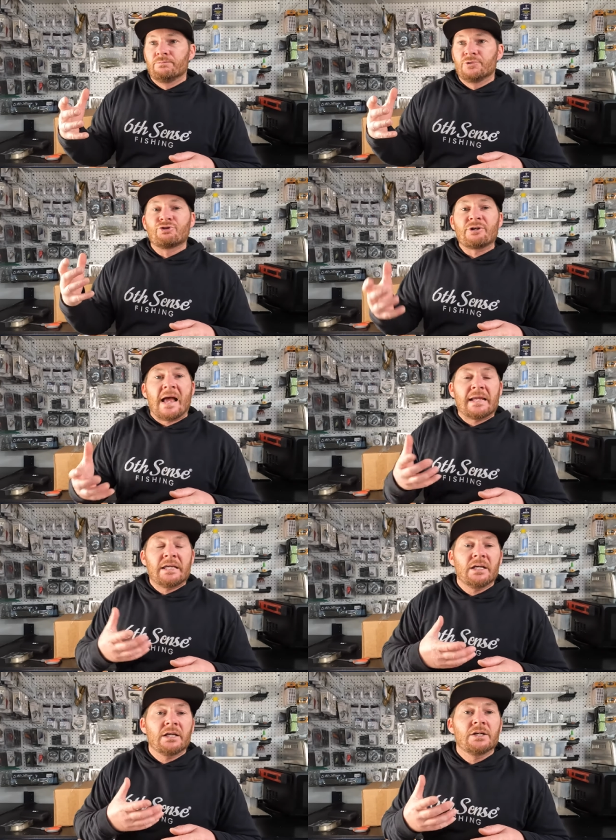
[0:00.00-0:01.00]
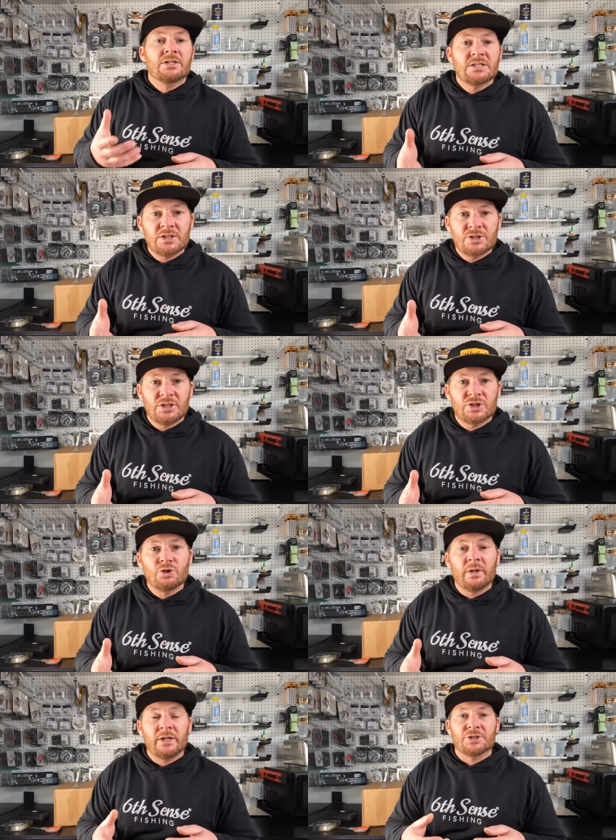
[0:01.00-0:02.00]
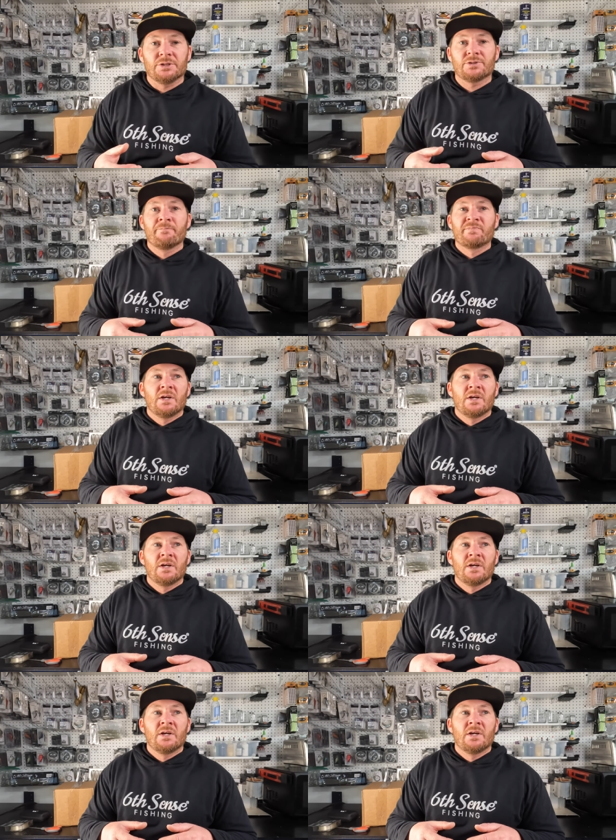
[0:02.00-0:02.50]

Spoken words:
dragging situations.